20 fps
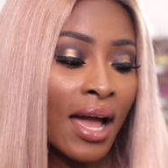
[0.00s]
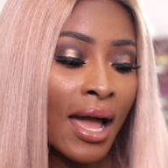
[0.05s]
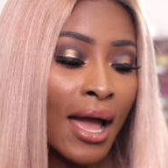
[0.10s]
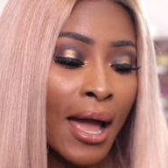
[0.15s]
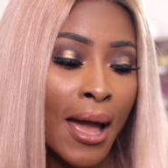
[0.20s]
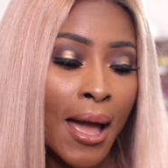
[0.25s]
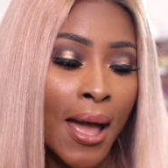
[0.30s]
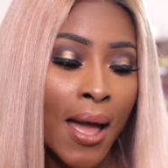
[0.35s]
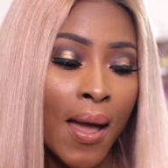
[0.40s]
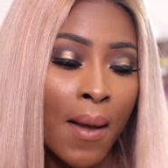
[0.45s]

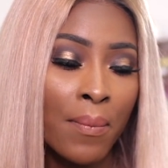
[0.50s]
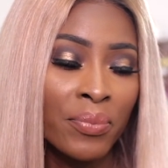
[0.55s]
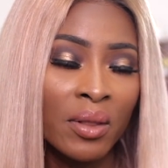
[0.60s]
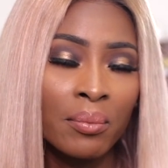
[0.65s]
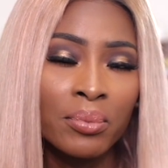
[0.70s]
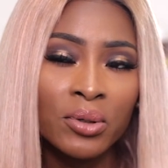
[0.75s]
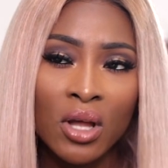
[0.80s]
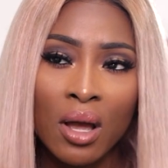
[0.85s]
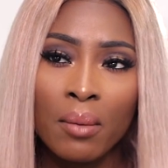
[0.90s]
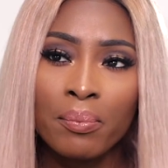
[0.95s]
um, the
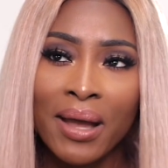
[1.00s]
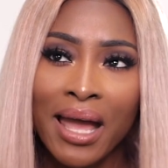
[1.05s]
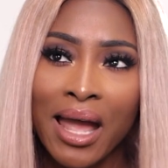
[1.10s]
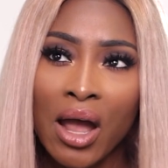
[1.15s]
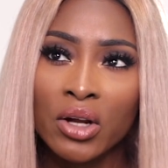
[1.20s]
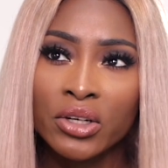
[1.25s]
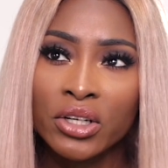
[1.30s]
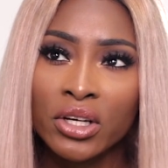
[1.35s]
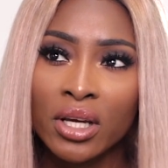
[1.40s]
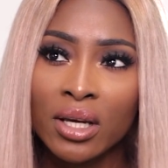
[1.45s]
blot
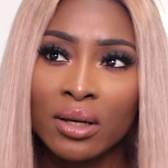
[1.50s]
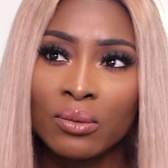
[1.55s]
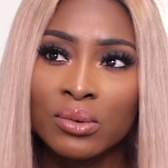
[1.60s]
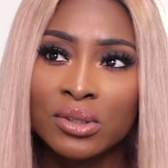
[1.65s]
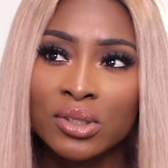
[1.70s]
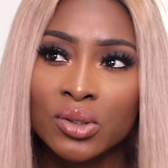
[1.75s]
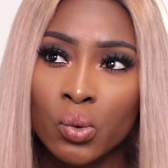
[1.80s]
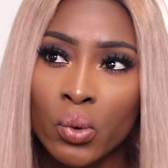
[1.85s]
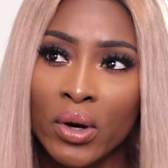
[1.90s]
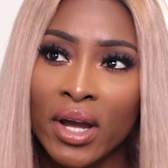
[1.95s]
powder
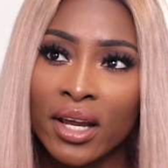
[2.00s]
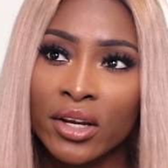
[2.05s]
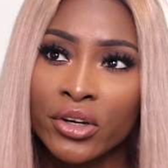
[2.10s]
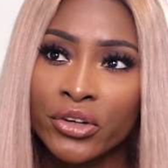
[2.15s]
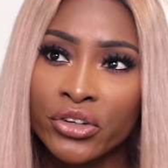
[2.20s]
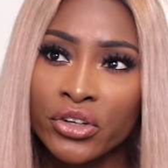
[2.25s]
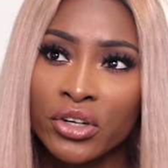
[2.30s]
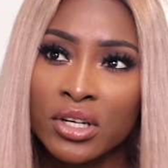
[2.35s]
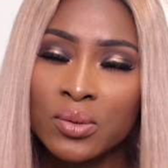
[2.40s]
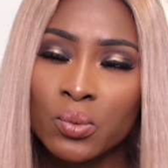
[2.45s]
was quite
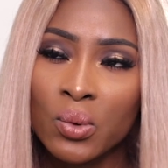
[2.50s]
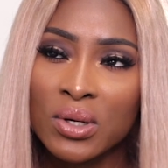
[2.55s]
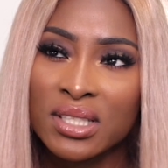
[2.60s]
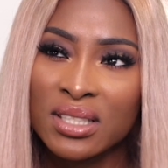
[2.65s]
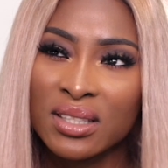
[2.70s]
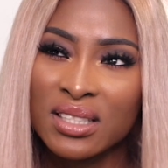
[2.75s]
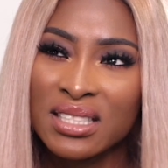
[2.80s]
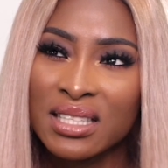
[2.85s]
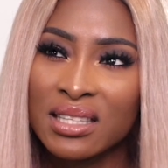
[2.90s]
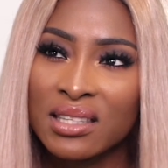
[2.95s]
good what's
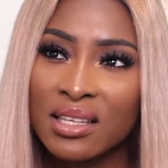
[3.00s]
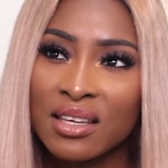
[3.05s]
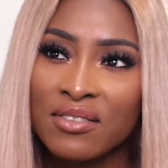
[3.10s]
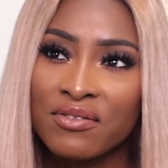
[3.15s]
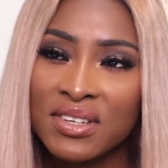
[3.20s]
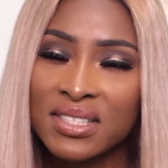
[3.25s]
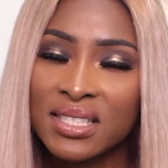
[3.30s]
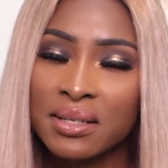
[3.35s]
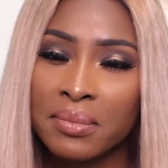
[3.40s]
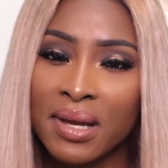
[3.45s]
is it the
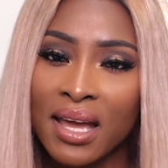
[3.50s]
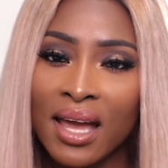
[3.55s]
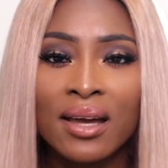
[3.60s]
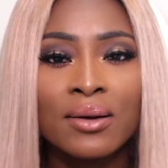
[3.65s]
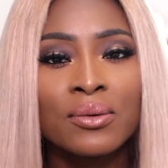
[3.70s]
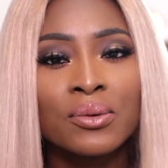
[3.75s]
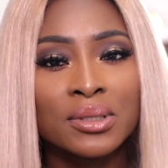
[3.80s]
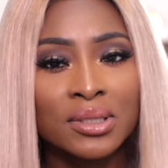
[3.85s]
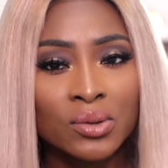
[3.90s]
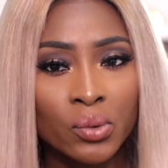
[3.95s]

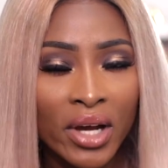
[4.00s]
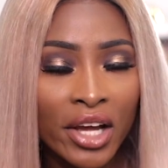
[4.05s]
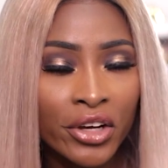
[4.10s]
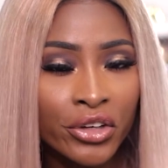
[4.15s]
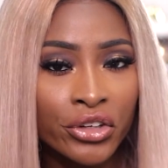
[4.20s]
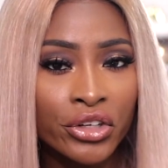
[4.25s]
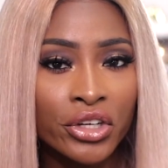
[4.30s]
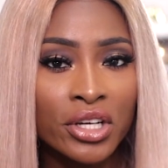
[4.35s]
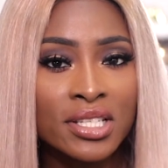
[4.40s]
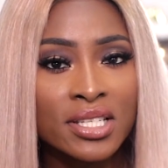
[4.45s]
Invisimatte was quite
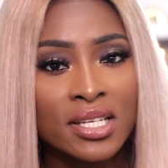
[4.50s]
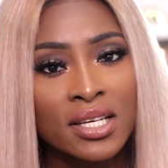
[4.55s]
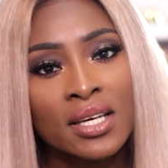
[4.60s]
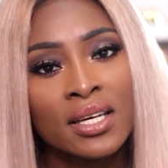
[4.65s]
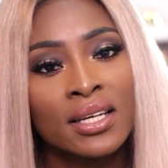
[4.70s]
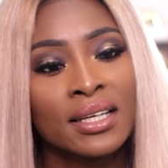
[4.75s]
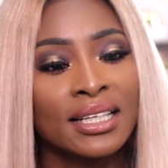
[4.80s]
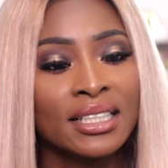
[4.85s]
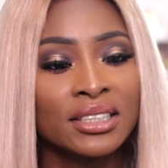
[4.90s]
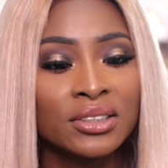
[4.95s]
good
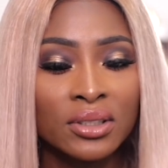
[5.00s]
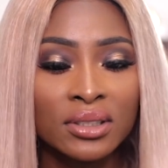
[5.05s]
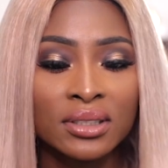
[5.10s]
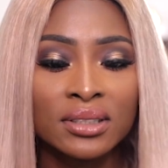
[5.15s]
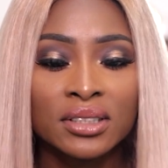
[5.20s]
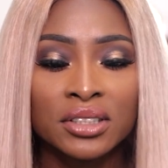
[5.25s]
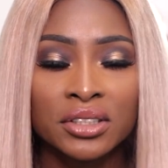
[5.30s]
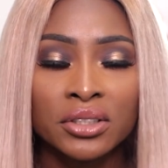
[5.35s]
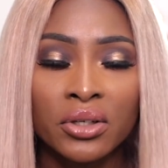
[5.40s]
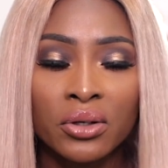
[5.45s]
it
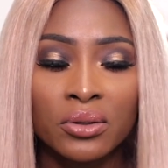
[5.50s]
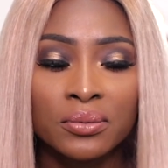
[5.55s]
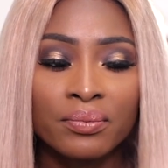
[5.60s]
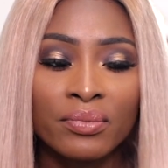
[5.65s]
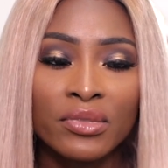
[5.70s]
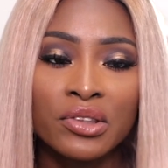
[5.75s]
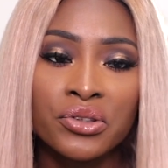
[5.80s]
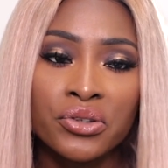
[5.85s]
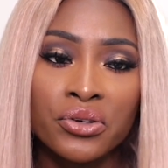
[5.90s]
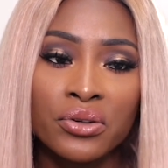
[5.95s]
does you know
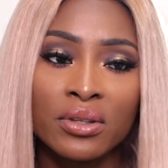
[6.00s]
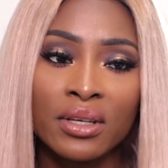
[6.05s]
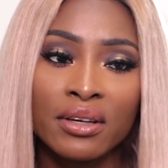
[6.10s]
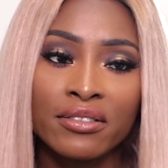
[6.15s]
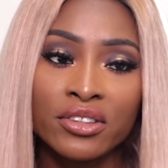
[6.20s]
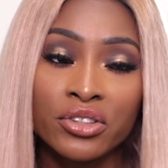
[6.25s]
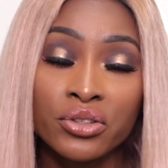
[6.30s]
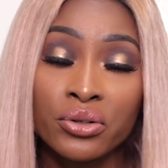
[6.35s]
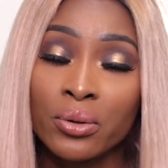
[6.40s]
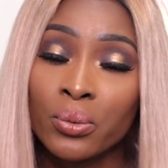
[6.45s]
do the
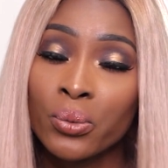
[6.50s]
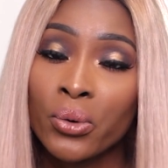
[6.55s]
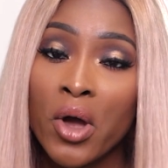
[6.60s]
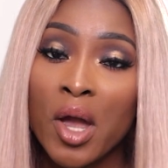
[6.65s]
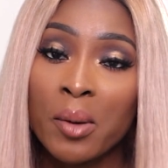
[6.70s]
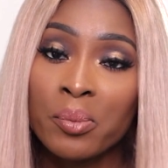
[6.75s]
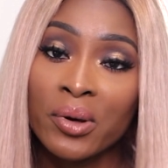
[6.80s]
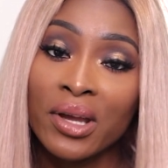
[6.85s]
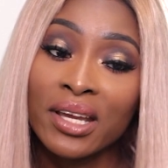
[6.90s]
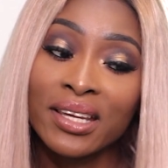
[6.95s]
do the
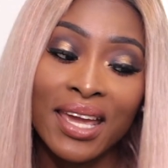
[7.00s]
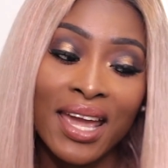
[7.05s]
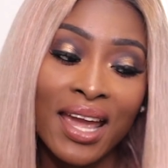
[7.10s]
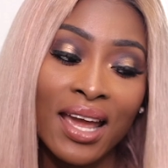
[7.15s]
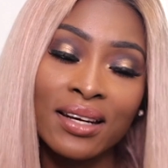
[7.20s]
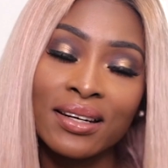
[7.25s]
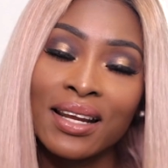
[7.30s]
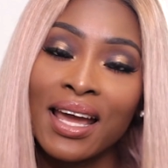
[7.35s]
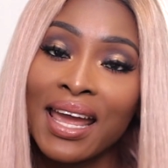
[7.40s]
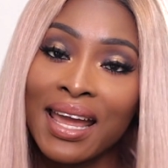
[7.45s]
work but
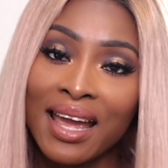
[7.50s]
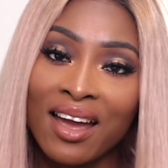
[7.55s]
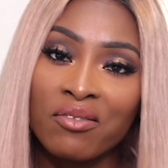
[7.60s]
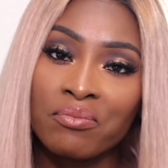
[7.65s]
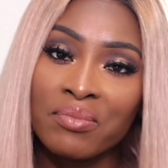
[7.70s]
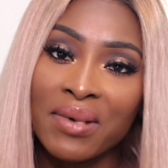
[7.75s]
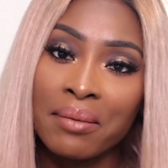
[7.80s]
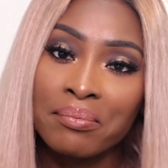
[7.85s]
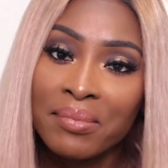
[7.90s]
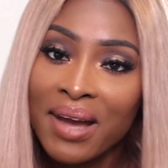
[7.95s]
again I
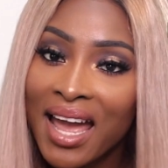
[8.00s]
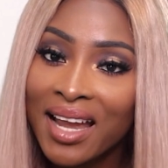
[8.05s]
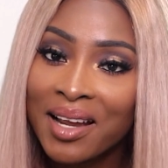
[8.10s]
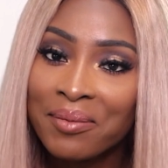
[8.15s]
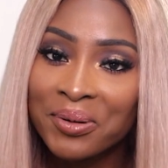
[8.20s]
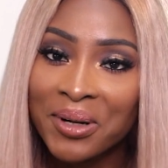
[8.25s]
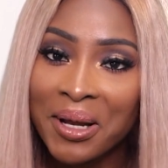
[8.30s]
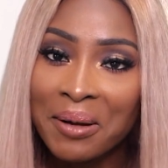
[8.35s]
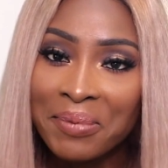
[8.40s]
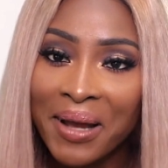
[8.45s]
have my
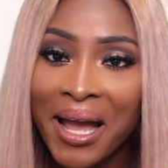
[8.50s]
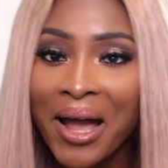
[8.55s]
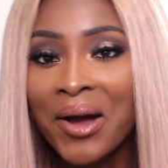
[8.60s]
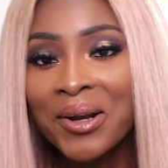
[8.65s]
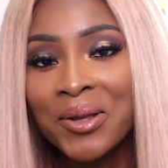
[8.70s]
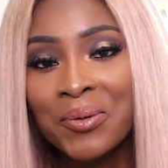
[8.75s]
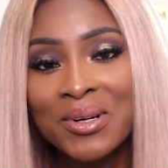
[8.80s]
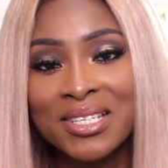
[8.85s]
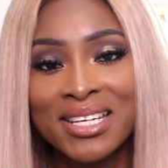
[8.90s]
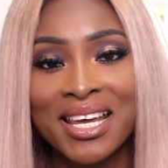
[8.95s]
MAC blot
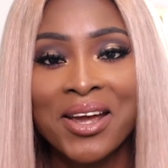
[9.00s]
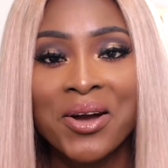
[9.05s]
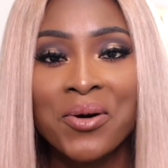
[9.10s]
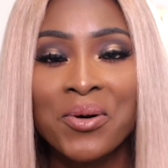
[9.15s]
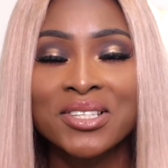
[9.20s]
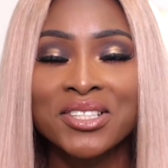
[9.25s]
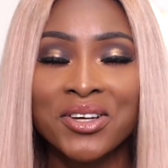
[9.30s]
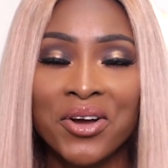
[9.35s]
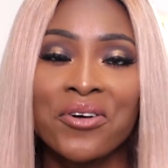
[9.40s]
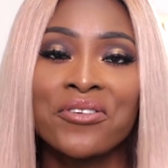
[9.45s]
powder which I
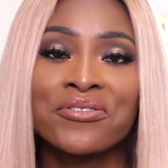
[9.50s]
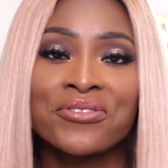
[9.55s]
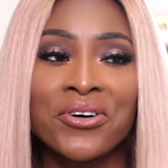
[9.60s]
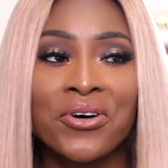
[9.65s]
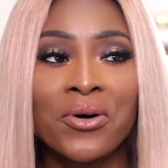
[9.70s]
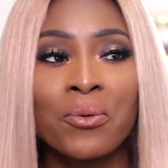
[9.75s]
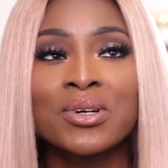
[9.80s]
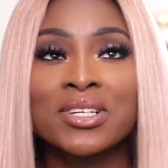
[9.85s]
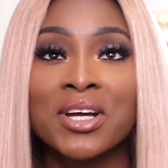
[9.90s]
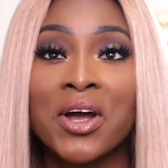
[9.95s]
always go
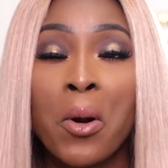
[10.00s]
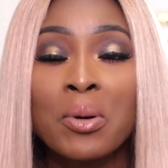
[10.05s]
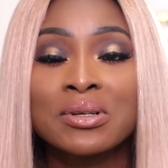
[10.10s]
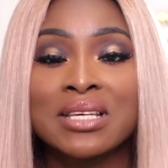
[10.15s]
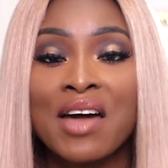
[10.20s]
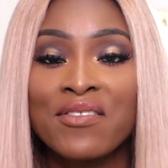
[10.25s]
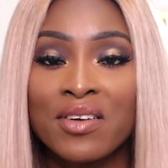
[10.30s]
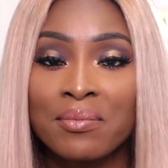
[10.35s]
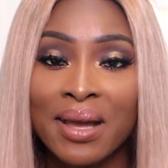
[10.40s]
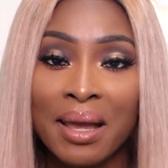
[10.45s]
for which I always
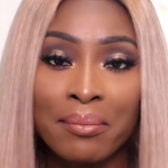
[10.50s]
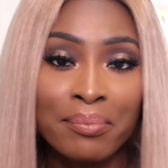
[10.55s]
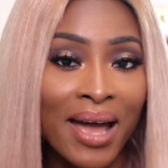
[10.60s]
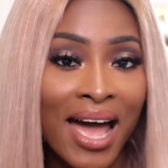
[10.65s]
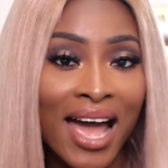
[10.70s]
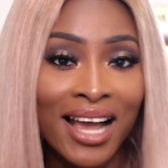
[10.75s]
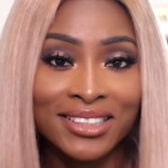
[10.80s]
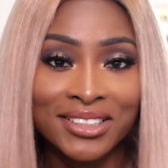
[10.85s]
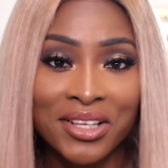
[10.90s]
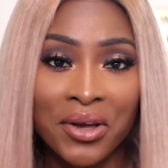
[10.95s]
have in my
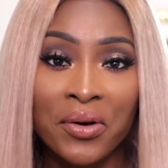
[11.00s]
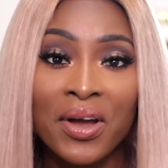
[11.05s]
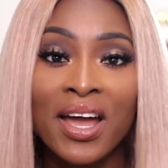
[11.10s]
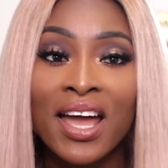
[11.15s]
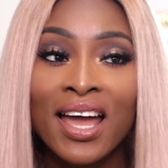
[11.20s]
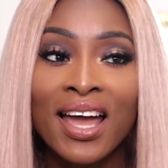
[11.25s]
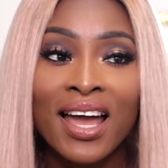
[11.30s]
bag so